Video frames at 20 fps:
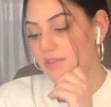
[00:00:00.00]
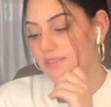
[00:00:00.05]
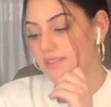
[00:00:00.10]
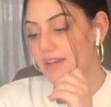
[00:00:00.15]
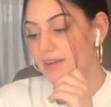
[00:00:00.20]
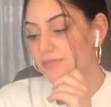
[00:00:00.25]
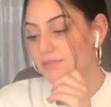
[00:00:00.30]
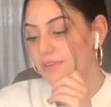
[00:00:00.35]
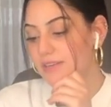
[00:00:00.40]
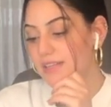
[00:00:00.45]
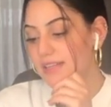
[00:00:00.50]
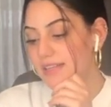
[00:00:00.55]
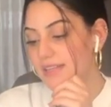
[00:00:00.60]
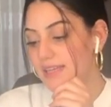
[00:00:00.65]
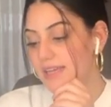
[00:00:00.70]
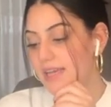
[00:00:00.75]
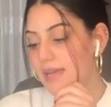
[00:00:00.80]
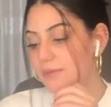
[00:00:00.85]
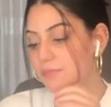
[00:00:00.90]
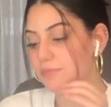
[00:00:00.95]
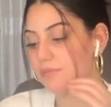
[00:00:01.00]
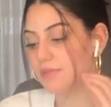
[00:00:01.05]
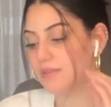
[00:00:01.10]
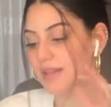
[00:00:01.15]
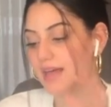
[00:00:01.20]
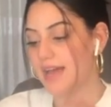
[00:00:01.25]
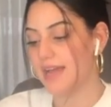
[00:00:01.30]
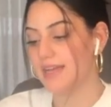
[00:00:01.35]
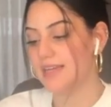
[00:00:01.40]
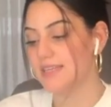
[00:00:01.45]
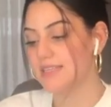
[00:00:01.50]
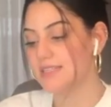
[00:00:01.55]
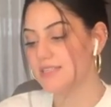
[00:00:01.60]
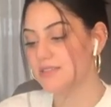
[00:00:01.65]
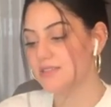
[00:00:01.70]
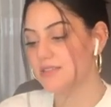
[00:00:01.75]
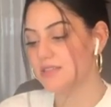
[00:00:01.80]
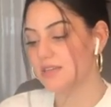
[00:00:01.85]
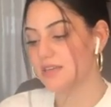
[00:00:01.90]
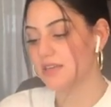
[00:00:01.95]
Definitely a
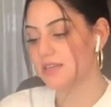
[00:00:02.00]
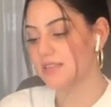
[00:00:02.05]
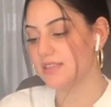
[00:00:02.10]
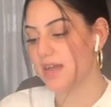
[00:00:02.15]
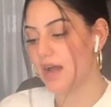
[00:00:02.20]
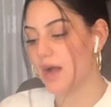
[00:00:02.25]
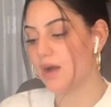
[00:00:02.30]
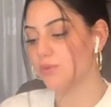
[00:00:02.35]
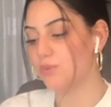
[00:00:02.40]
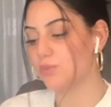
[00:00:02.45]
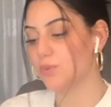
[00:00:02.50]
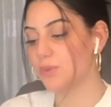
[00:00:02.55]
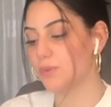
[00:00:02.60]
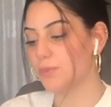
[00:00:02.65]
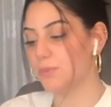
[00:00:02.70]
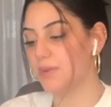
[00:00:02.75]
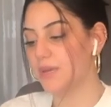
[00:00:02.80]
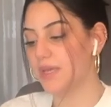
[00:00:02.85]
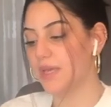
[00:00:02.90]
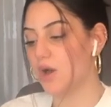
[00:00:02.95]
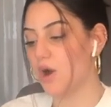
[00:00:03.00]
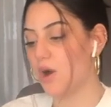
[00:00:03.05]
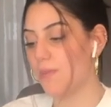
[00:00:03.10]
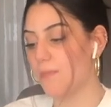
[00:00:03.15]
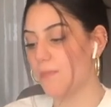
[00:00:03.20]
place that would be on